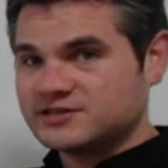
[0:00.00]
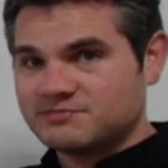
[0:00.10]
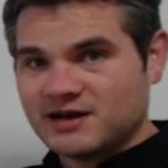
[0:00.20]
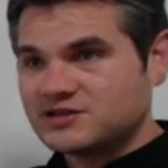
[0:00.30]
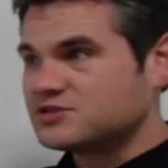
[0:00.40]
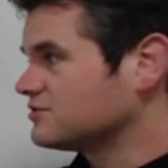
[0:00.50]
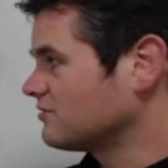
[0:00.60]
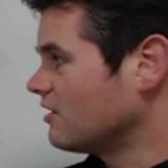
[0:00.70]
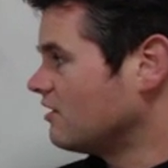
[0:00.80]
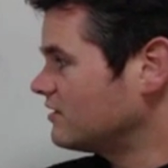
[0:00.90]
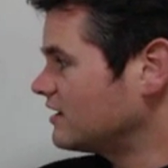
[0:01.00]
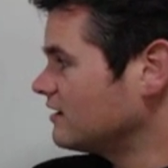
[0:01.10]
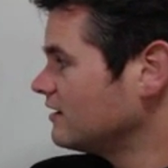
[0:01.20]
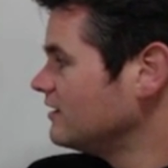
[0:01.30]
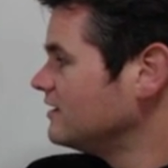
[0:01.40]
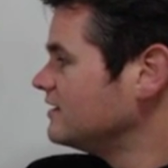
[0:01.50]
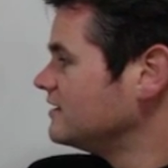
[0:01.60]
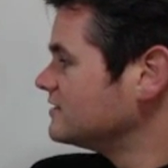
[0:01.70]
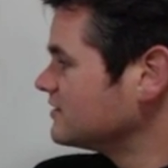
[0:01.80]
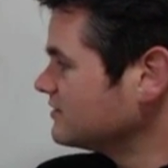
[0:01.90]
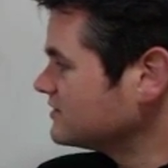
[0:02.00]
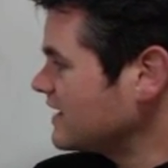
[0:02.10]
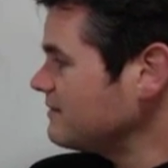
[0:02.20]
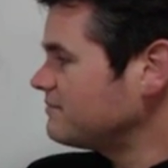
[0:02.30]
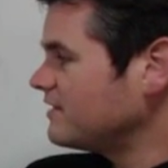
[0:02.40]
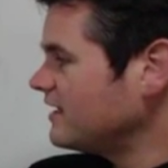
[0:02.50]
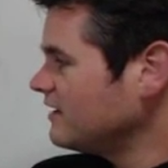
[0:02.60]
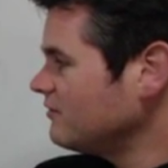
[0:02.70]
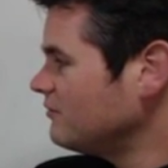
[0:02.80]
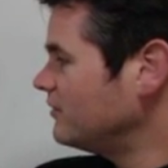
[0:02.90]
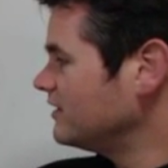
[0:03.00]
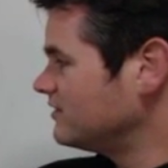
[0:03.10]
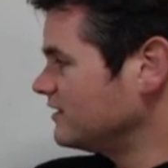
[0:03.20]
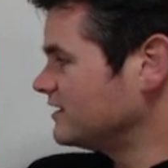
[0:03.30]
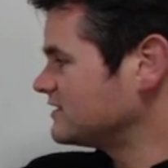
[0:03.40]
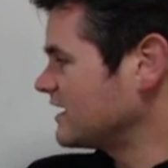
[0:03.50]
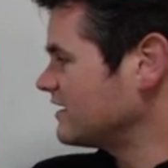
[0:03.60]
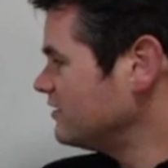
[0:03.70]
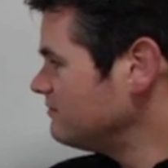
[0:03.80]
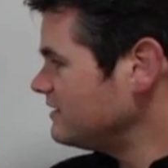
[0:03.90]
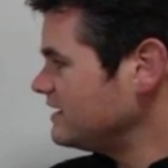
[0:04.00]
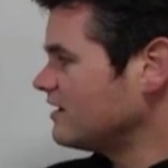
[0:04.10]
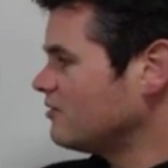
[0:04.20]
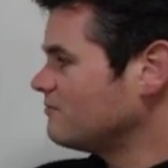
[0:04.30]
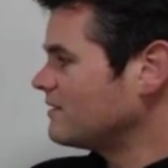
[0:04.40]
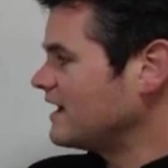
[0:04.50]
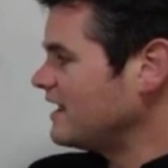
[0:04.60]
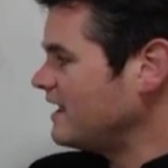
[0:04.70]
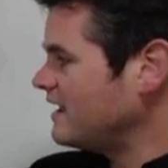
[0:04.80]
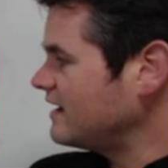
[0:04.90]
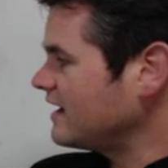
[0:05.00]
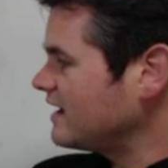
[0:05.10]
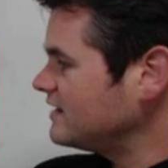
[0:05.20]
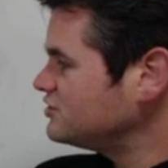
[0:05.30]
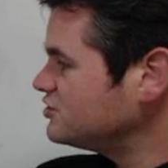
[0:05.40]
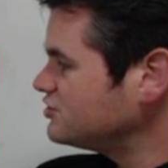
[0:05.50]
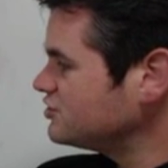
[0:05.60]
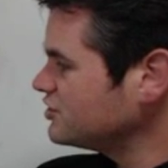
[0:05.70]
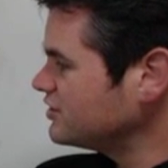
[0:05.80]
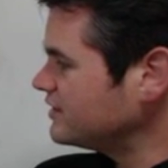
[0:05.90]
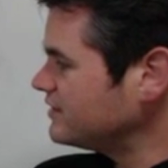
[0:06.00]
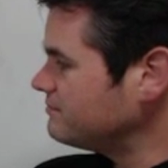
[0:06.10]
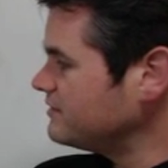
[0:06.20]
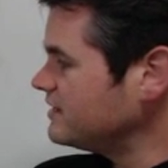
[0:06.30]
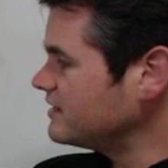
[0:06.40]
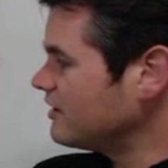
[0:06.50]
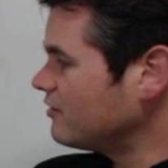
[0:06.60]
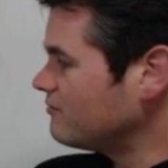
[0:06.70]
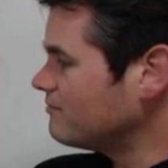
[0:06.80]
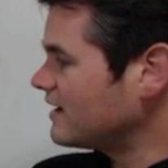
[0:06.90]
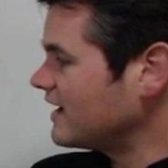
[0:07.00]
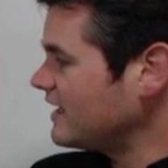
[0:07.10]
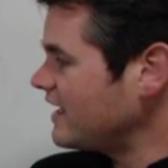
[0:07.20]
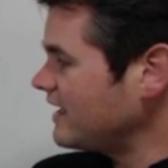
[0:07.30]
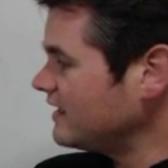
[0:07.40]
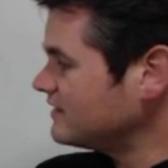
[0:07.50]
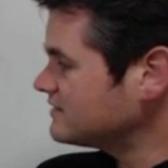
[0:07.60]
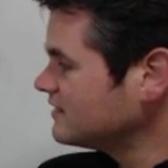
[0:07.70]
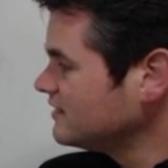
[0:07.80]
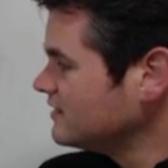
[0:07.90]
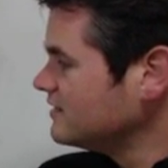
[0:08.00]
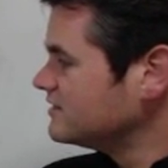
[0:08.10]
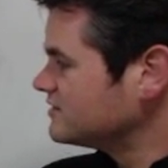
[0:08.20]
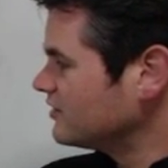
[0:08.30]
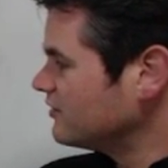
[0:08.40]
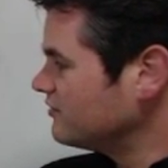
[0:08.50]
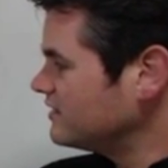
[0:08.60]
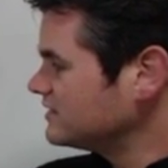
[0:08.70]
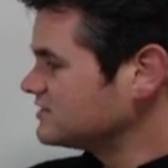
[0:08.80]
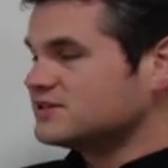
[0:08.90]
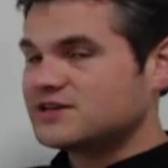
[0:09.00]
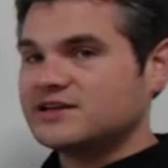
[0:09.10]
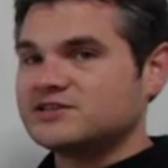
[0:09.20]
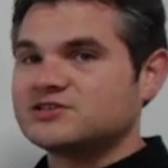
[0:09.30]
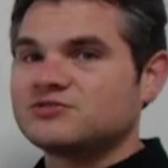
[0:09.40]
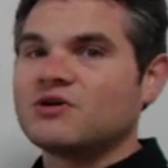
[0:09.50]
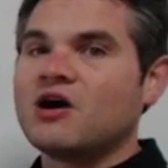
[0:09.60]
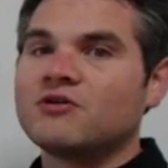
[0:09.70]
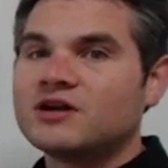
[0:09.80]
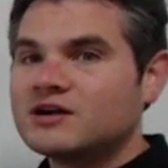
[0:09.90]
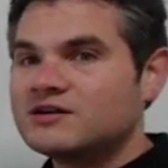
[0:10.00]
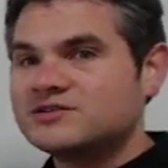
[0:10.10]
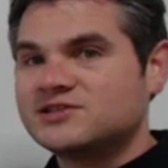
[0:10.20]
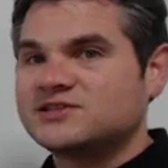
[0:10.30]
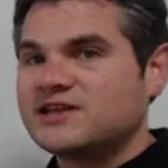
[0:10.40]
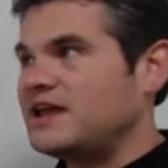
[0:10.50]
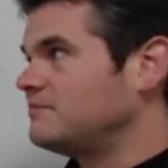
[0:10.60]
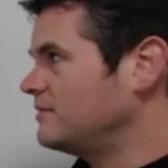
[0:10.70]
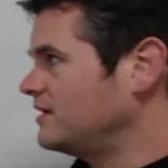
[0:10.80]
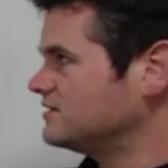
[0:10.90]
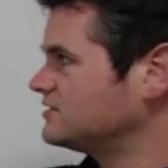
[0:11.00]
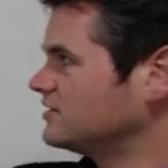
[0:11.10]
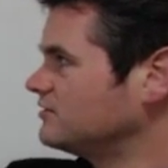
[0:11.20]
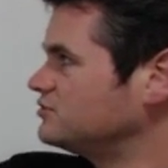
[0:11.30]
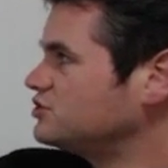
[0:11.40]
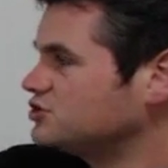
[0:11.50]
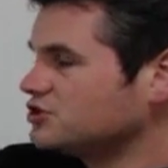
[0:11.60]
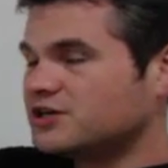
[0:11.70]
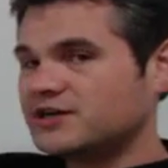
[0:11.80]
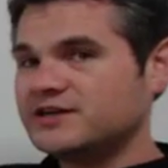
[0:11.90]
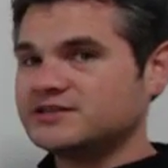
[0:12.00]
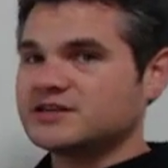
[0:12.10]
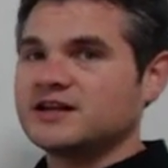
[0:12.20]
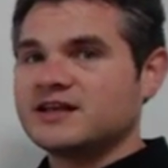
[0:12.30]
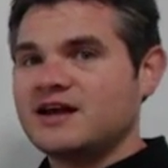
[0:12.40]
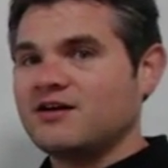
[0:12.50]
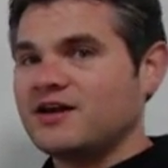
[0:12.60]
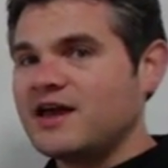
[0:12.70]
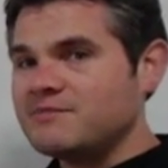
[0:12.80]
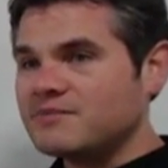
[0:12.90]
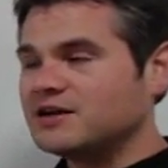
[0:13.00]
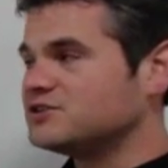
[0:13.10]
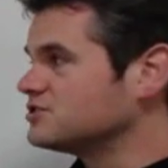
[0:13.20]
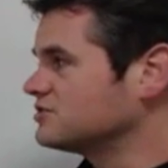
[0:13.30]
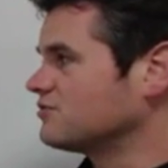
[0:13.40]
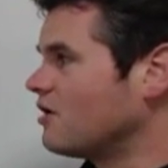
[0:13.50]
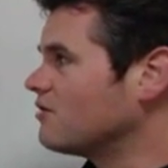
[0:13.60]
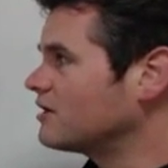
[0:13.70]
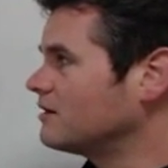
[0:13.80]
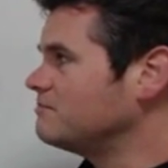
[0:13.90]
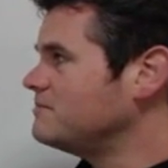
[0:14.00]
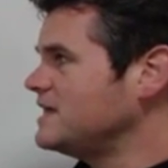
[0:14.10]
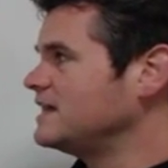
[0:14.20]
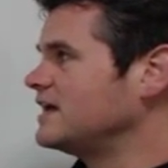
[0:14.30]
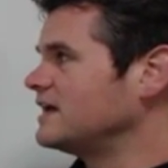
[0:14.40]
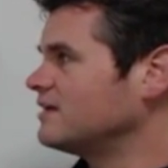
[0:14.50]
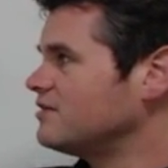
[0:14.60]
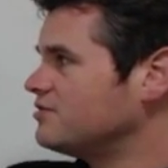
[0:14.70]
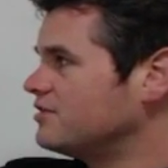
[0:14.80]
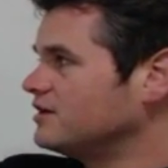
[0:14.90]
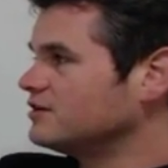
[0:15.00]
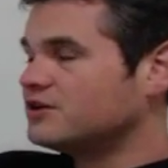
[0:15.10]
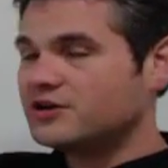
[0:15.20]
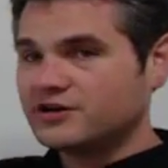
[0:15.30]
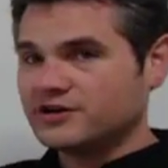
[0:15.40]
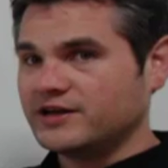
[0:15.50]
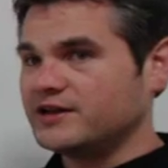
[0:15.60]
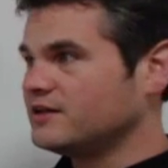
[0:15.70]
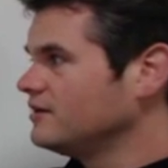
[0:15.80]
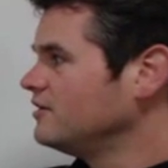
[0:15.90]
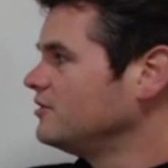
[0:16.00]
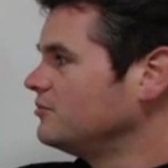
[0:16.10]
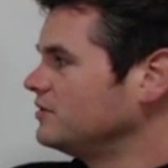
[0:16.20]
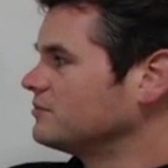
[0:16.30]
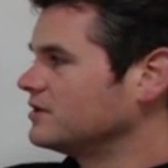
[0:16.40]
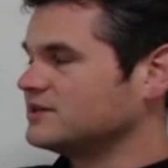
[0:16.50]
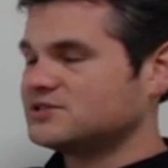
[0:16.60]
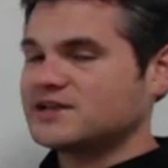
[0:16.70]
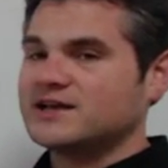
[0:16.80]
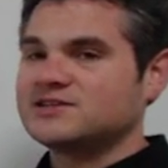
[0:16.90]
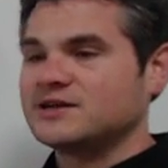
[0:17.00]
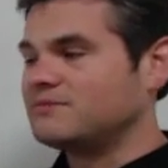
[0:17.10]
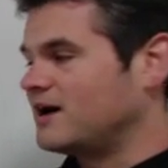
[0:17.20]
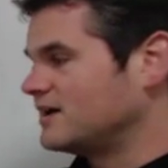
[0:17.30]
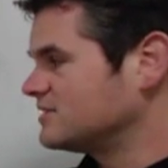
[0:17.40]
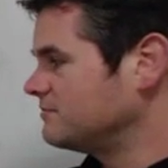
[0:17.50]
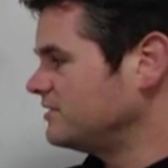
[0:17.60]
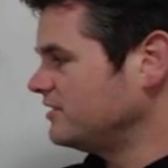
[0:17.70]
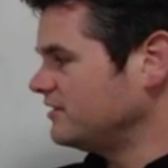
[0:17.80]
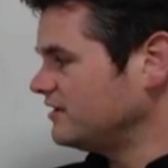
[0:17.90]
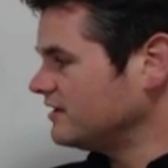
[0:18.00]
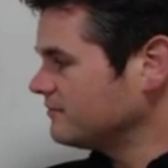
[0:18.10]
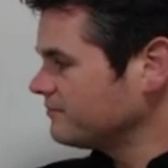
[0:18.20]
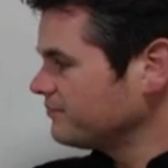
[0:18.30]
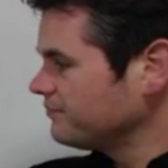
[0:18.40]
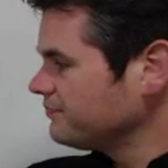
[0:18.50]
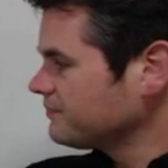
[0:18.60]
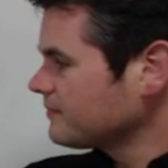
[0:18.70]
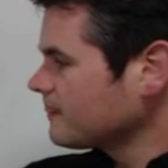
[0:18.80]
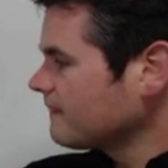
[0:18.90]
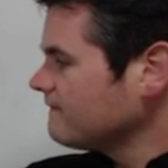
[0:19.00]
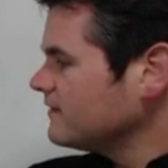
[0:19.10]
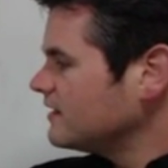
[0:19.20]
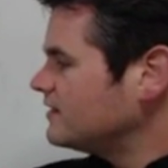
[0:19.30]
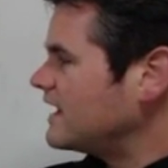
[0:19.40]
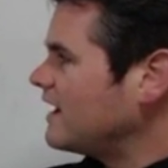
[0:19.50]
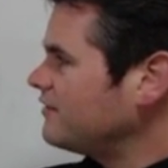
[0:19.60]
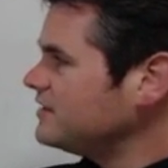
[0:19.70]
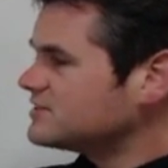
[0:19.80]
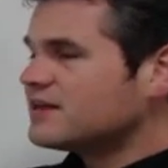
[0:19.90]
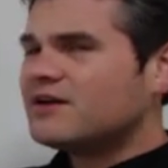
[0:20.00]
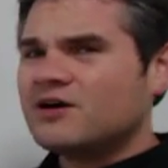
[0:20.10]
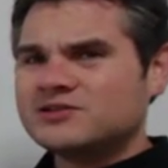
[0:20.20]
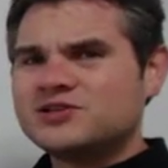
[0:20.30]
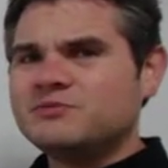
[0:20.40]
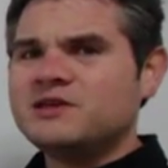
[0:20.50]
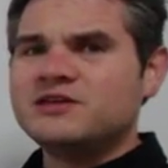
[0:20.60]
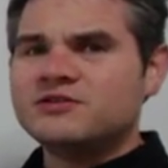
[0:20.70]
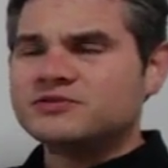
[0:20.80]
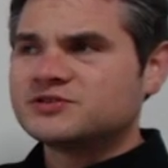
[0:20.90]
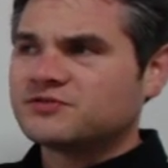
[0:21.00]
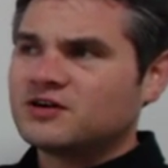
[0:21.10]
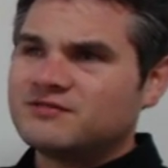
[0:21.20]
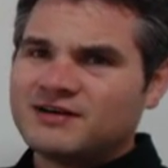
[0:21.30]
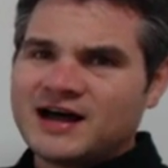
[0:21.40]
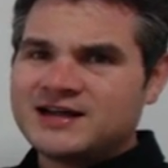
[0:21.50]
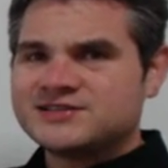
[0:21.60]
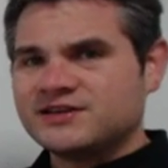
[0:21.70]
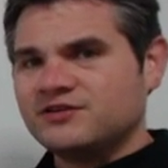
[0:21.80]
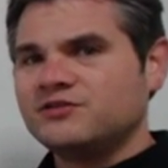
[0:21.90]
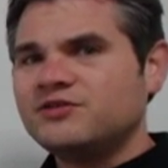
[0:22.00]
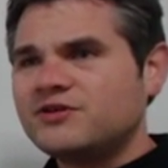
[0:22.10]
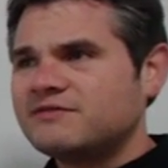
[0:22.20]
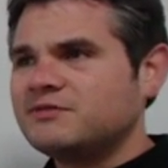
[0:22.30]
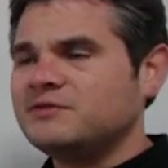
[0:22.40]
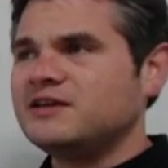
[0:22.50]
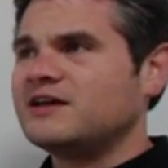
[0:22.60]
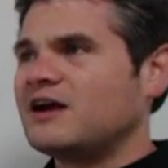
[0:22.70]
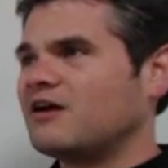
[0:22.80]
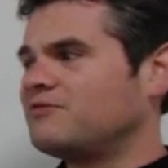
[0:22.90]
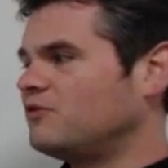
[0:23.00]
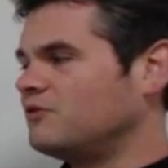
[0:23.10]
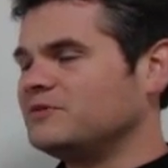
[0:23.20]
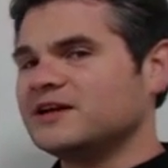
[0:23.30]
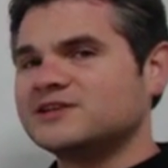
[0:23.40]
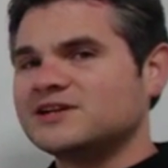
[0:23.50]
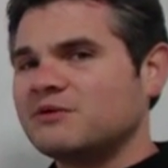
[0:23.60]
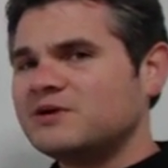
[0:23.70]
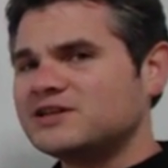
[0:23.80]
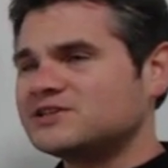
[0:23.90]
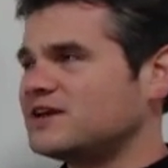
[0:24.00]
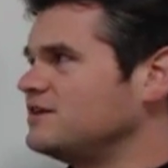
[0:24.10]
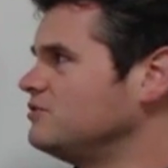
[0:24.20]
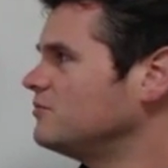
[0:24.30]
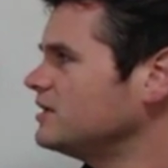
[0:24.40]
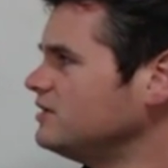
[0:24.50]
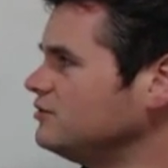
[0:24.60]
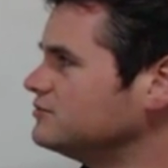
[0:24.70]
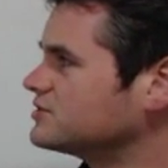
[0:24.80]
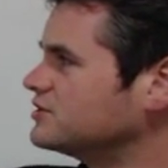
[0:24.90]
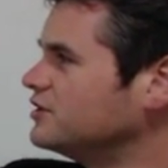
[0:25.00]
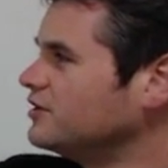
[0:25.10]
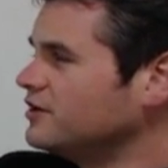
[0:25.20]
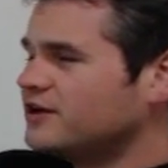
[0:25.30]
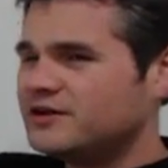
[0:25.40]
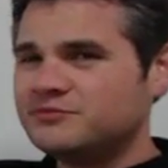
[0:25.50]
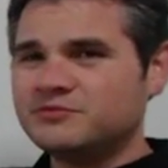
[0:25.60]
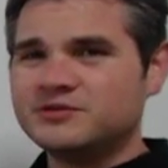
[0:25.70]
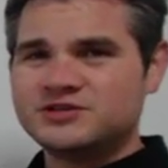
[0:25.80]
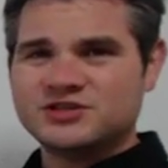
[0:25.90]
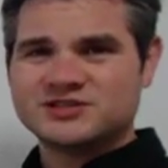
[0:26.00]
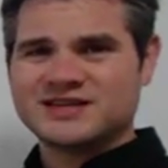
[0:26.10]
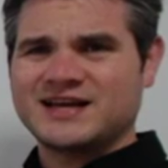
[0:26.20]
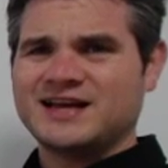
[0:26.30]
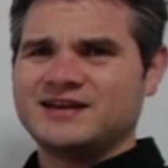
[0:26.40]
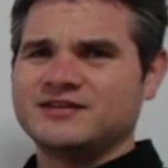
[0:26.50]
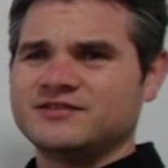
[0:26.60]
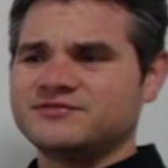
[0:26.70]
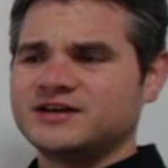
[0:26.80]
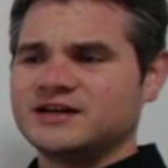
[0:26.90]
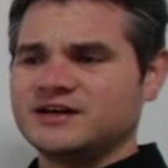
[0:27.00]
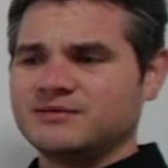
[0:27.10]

is much stronger. So the same thing with this. I could be home by 8. I should be home by 8. So this is a stronger statement. So should is going to carry a much stronger meaning than could when we're discussing possibility. Now, these can also be used for advice, and you do have to be careful because I want to say you want to use could, which is kind of